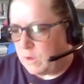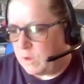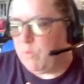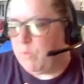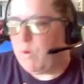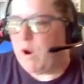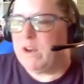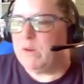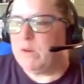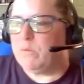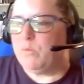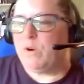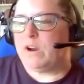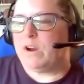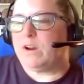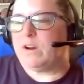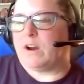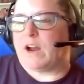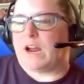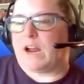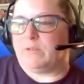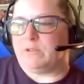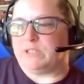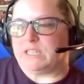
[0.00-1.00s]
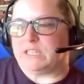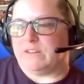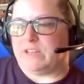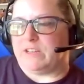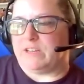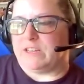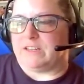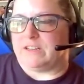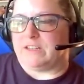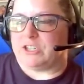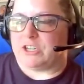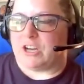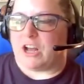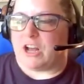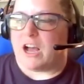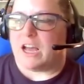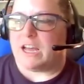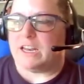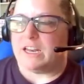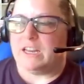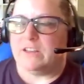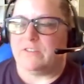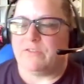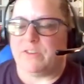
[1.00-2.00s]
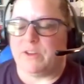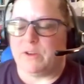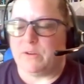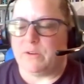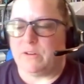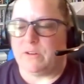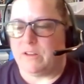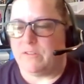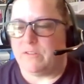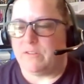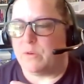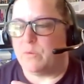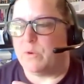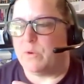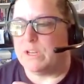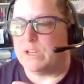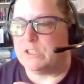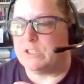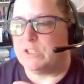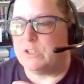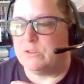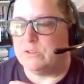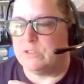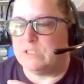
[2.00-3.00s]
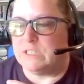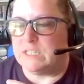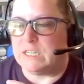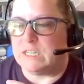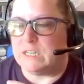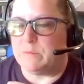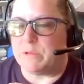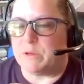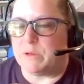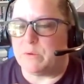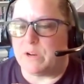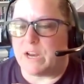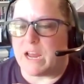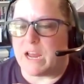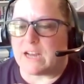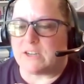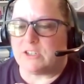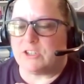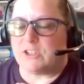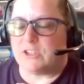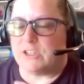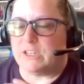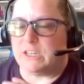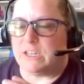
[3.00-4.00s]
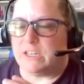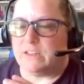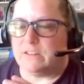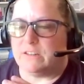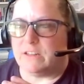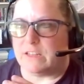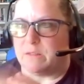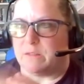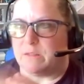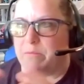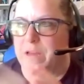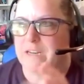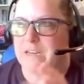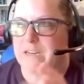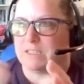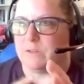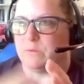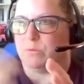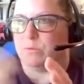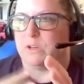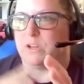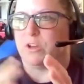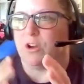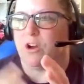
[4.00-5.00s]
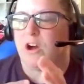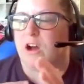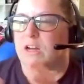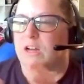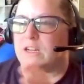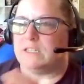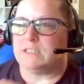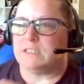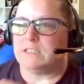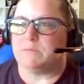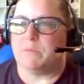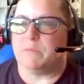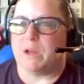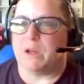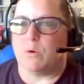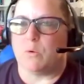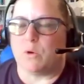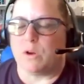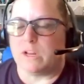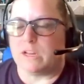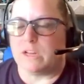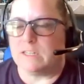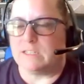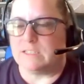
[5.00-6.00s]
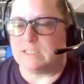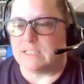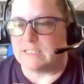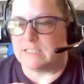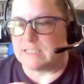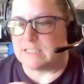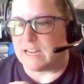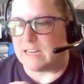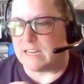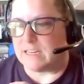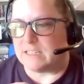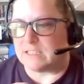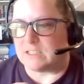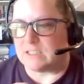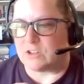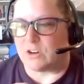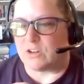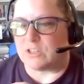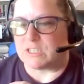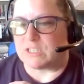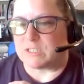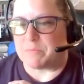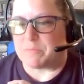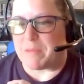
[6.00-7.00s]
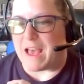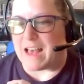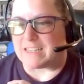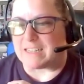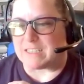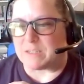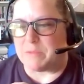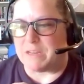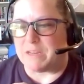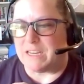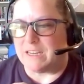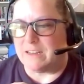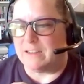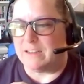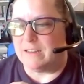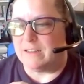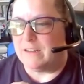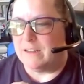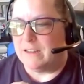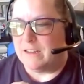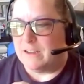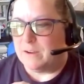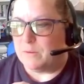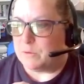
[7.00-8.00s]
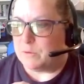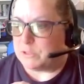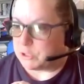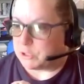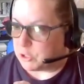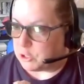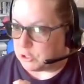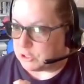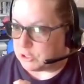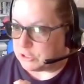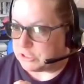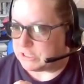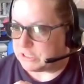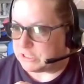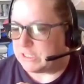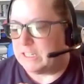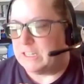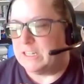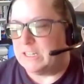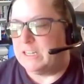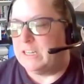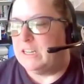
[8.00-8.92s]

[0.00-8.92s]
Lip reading: Right where I was giving the shot, if it went too deep, it would actually, like, the medicine would cause my organs inside to start spasming, which hurts.